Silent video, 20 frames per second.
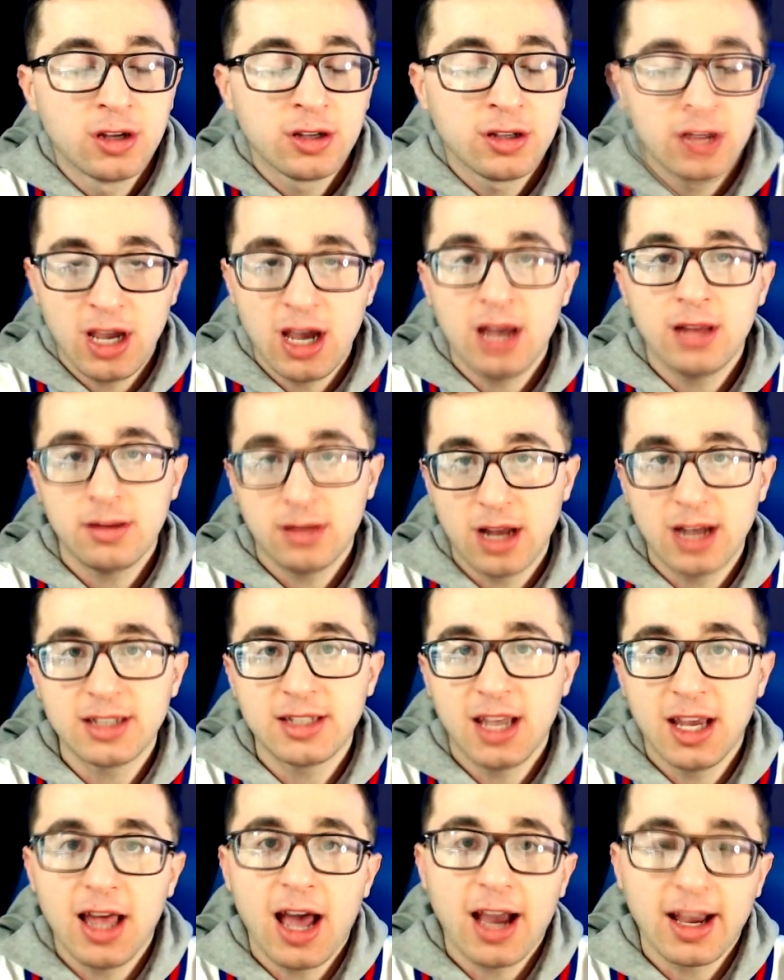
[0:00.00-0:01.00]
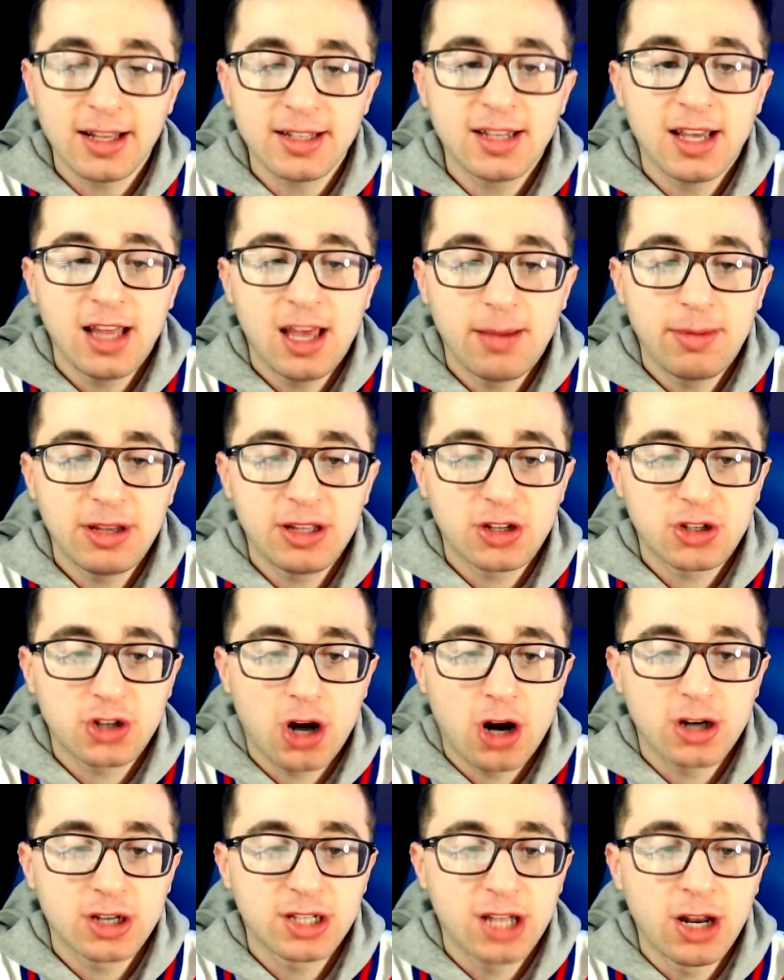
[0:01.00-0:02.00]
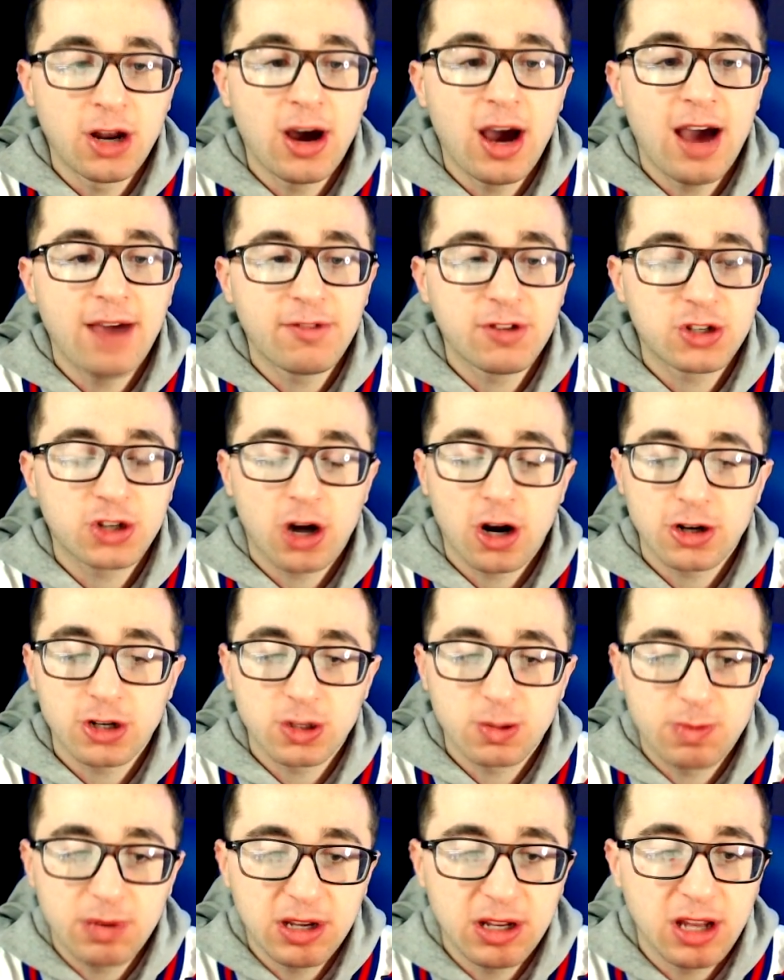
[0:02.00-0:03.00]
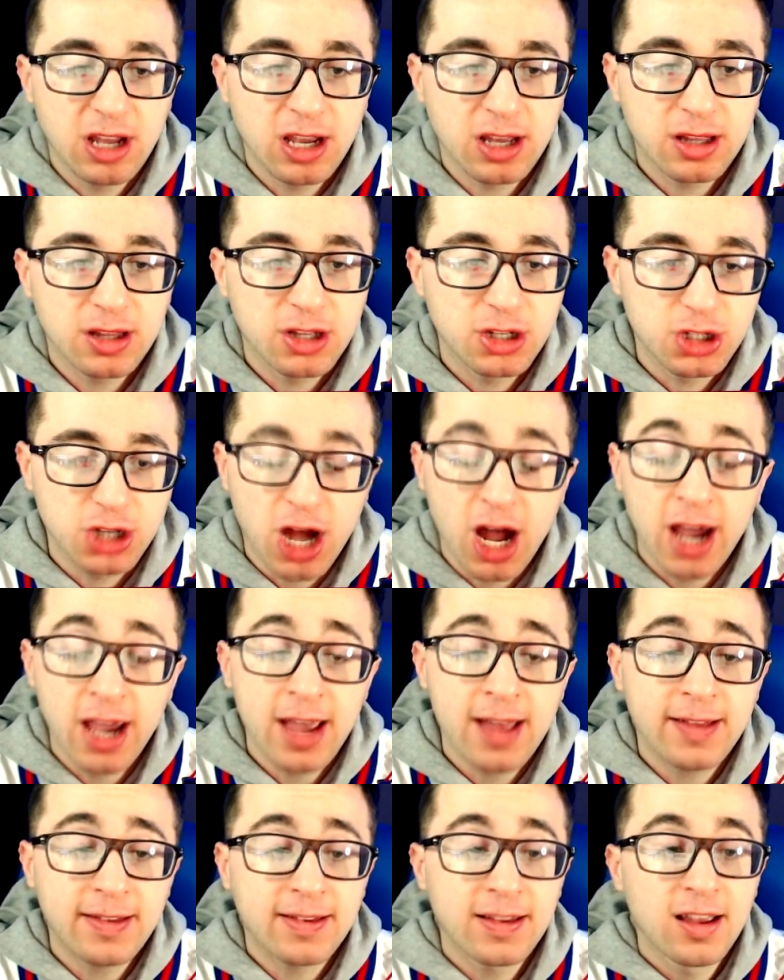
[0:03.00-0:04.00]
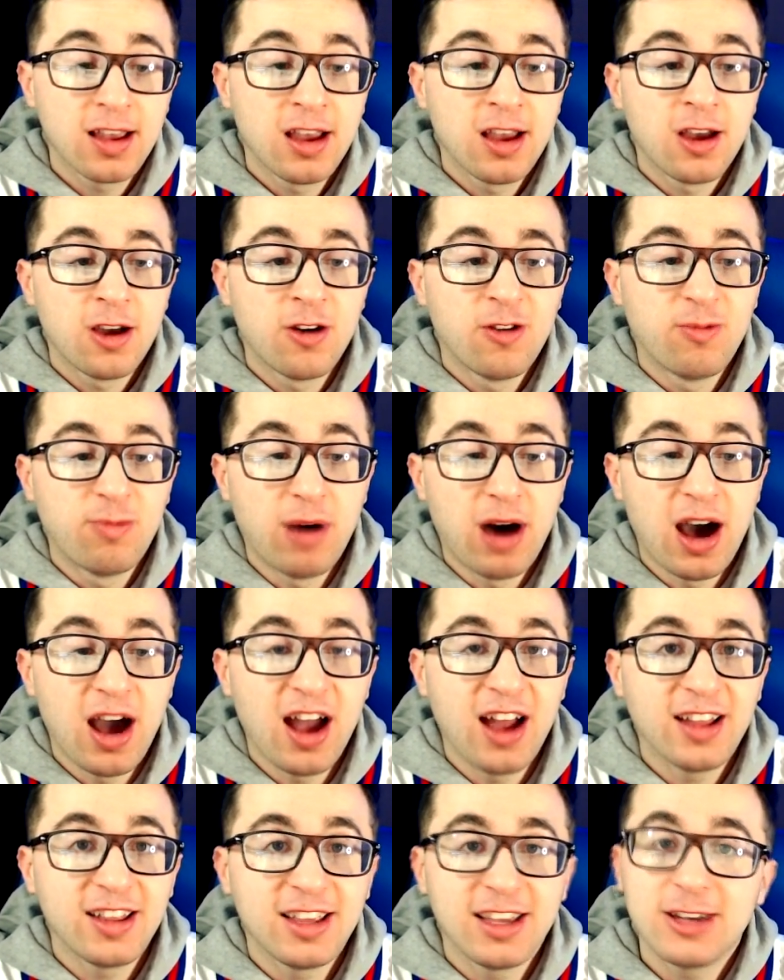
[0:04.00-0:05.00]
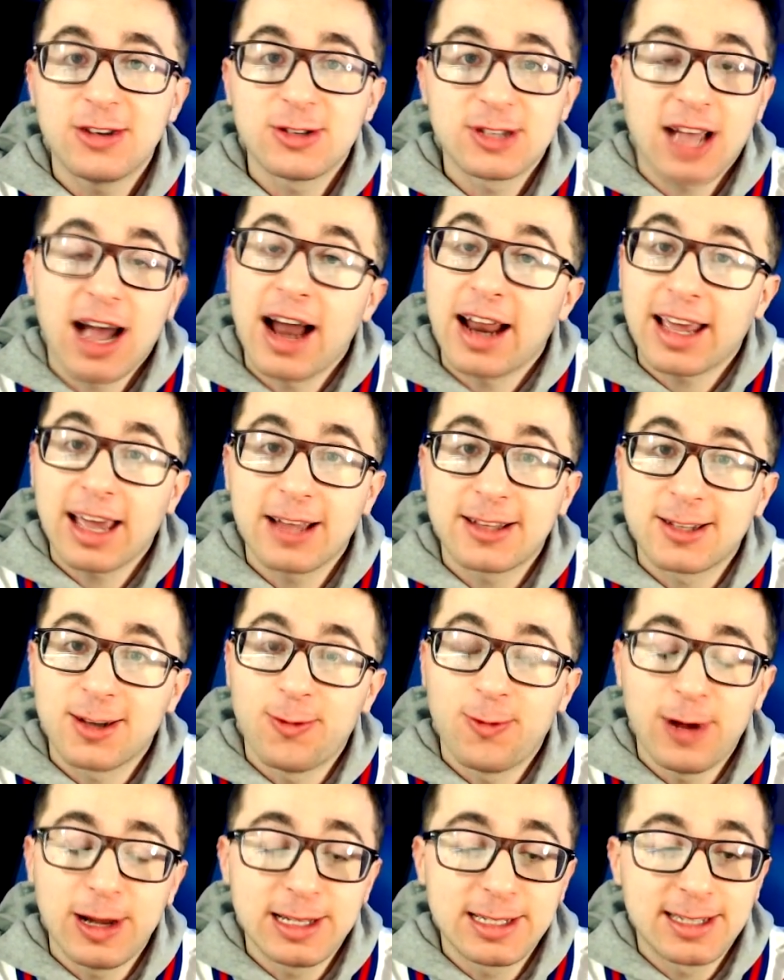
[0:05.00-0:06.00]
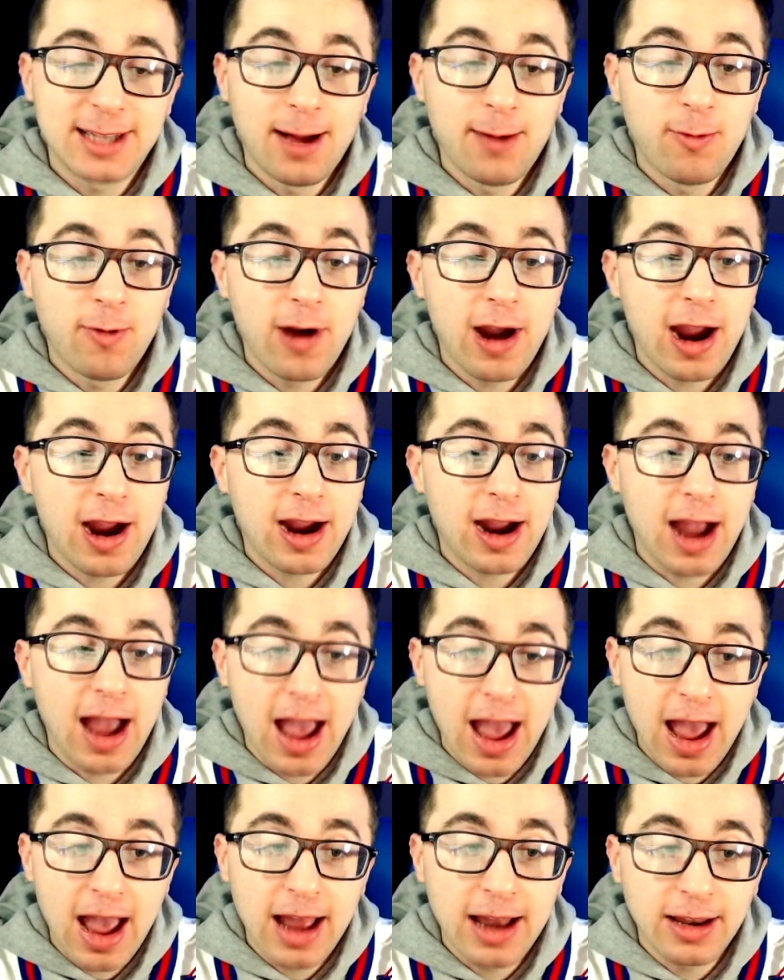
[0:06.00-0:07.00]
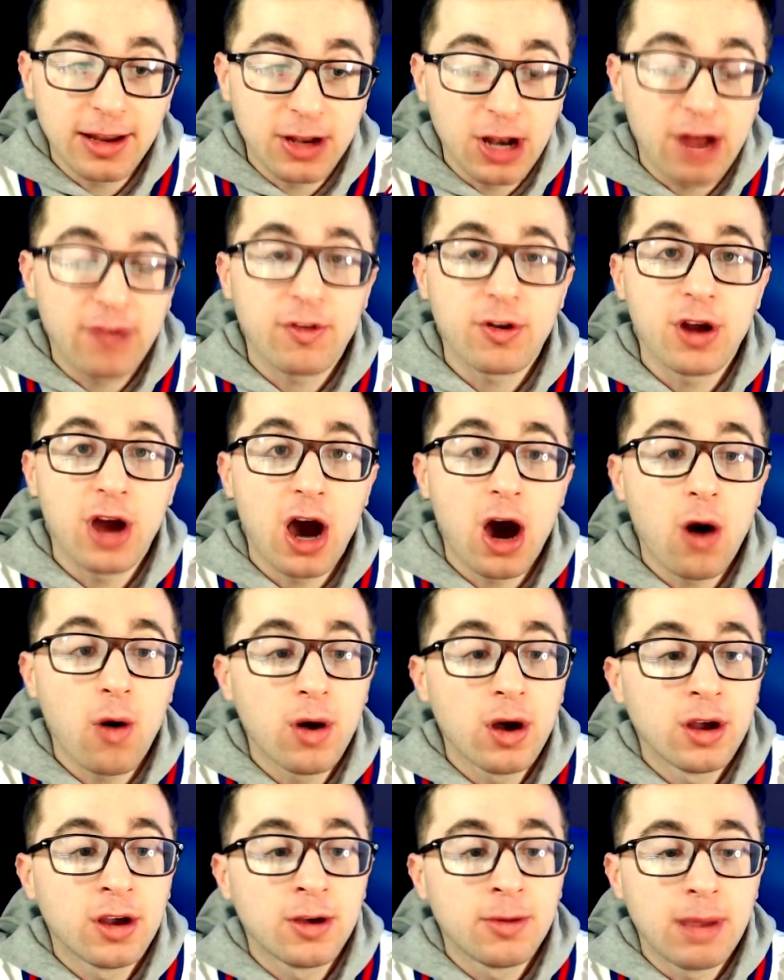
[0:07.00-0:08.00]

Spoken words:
Yeah, I can say they beat the Chargers. I know I have the Chargers beating the Giants, but the Eagles got to get some wins somewhere, and you never know.